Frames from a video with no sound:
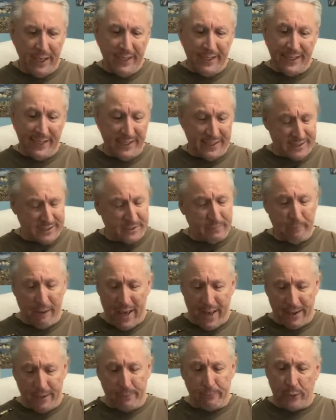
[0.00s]
Yes,
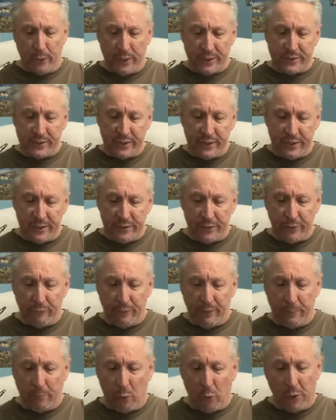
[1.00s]
Madam President, the
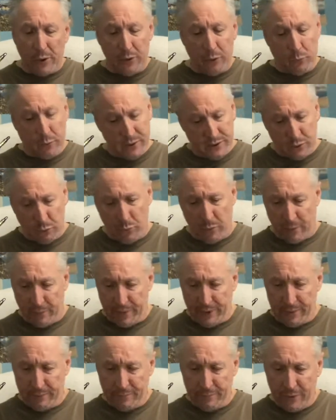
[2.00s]
reporter was a
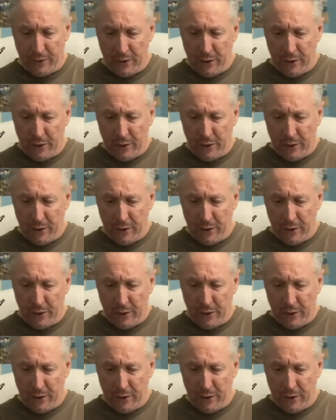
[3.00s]
woman.